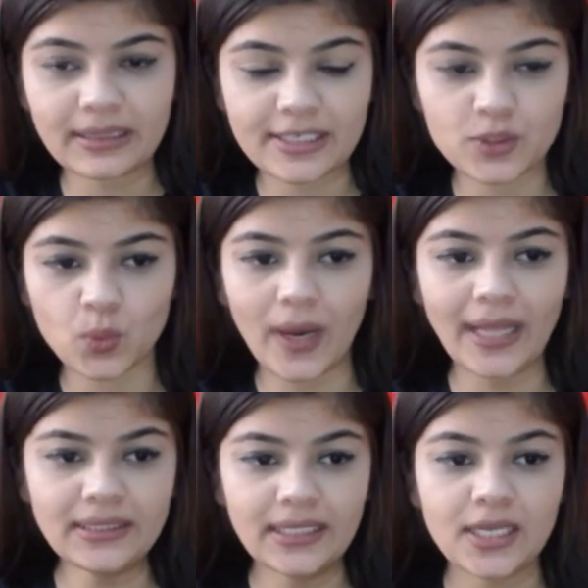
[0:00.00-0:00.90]
this
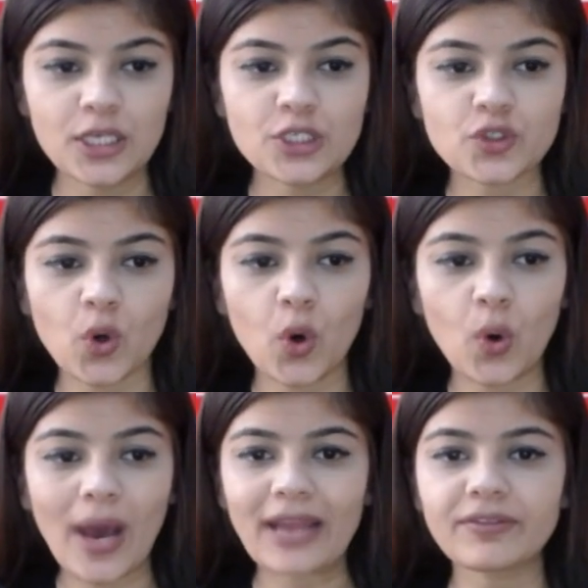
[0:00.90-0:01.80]
one.
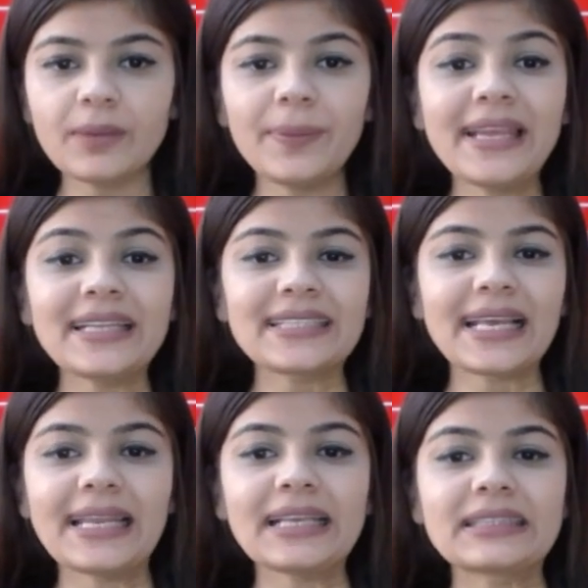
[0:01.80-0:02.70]
So I will be
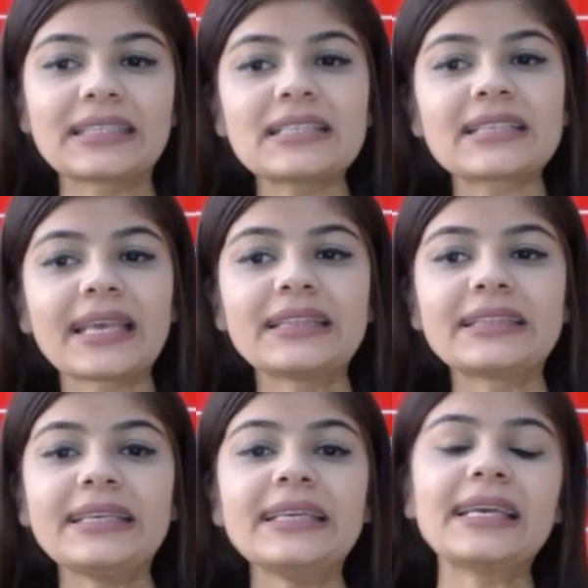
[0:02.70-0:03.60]
telling this
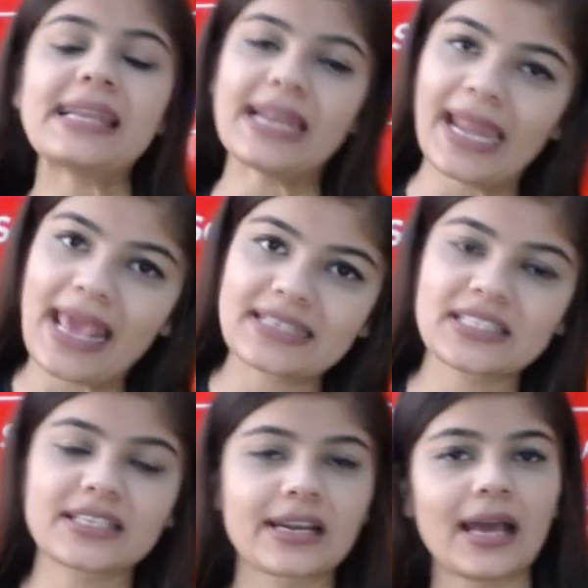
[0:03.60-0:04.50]
in the
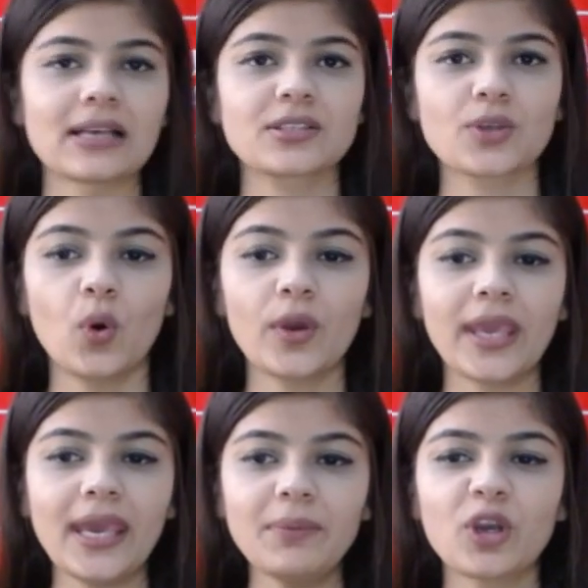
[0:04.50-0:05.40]
next class,
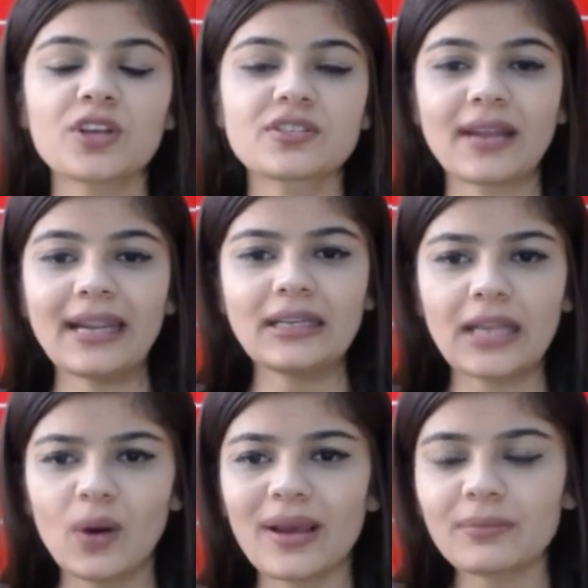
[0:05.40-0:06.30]
okay? Because right
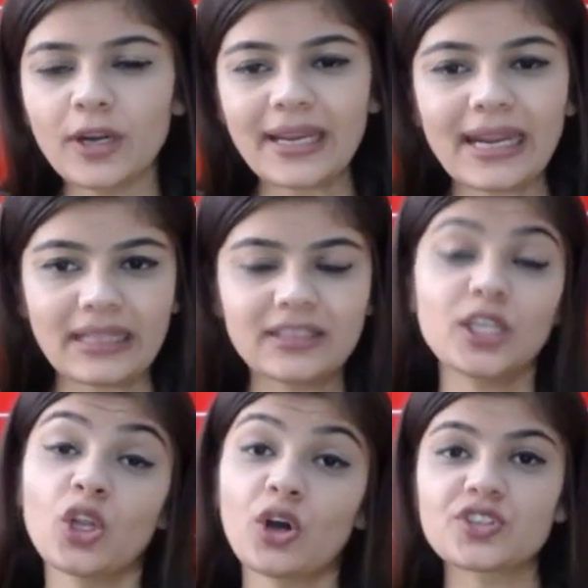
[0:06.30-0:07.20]
now I'm not getting
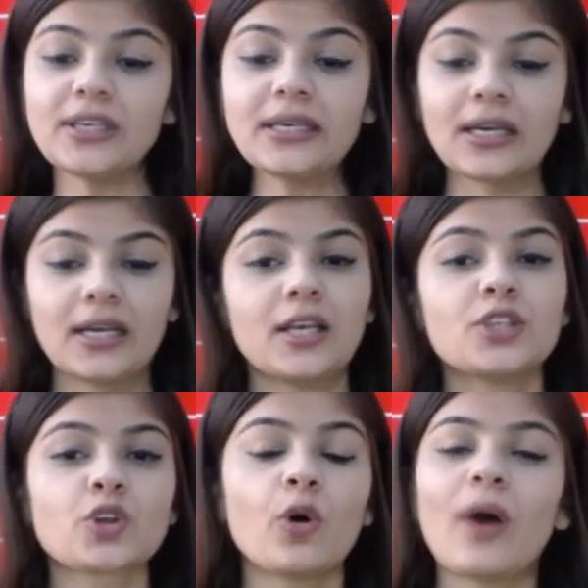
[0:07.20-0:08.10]
the logic.
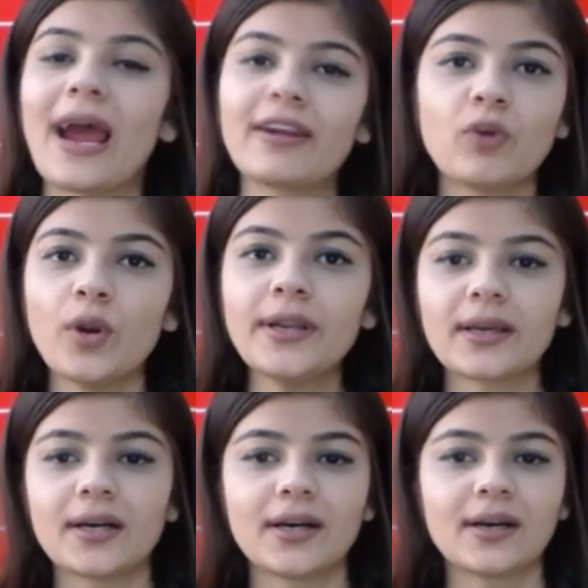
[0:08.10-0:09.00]
So I
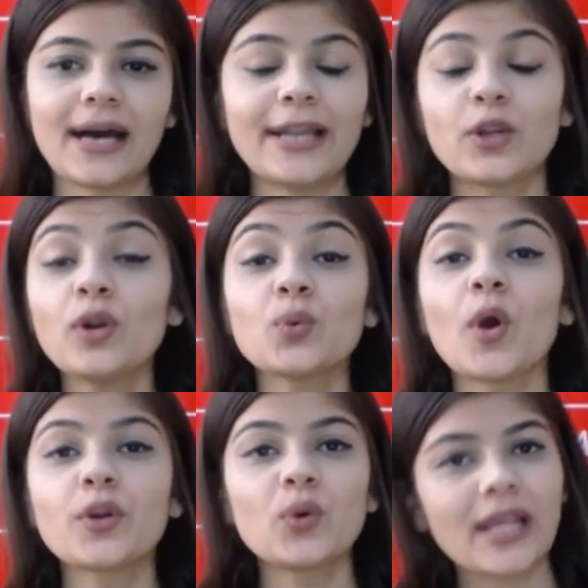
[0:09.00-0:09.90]
don't
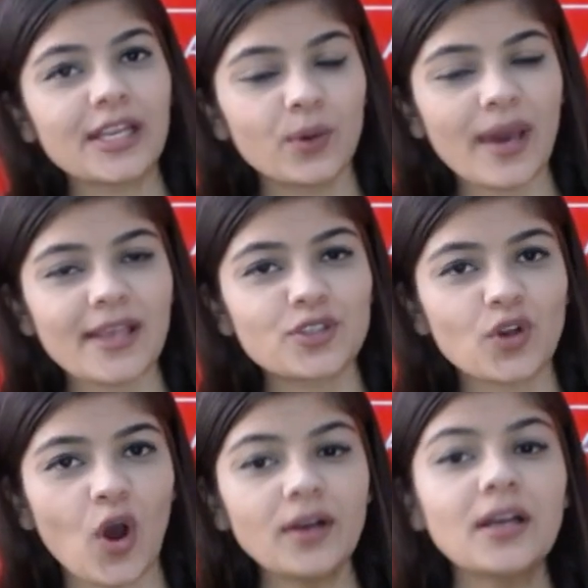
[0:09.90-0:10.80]
want to tell you guys
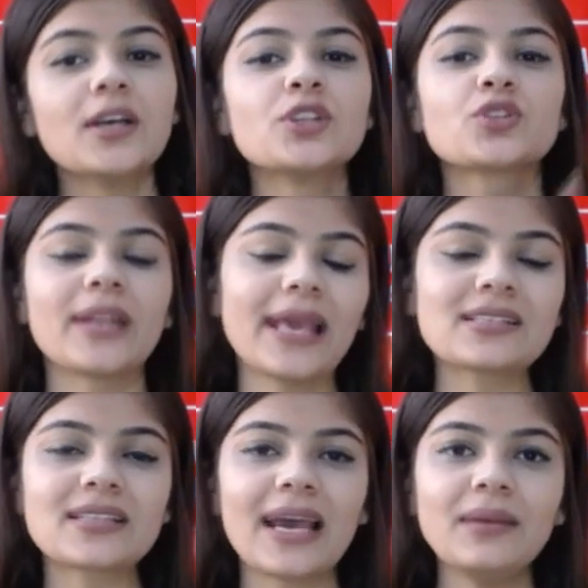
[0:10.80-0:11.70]
wrong. So
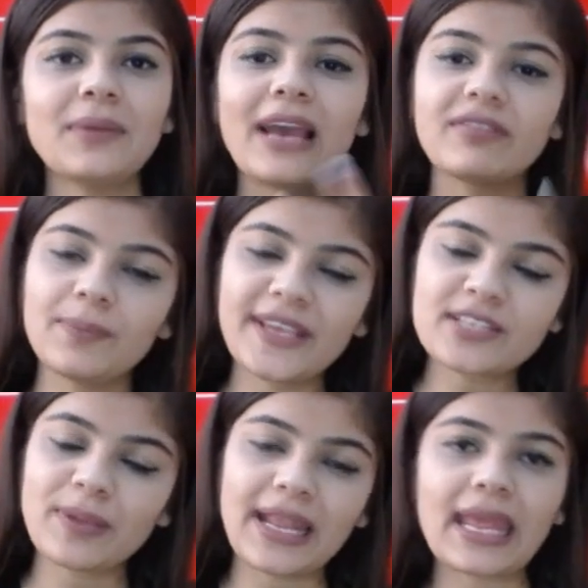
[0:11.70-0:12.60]
next time I will be
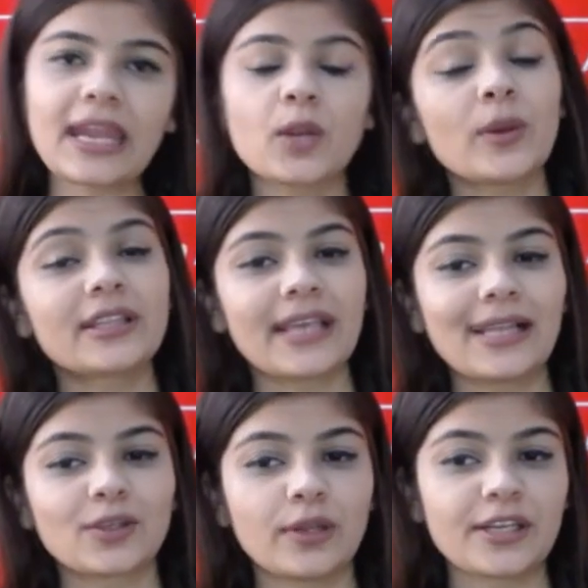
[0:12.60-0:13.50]
explaining it with
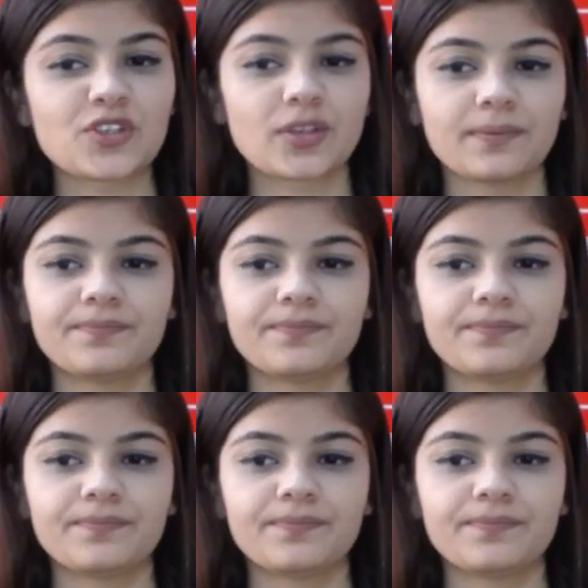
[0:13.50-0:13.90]
calculation.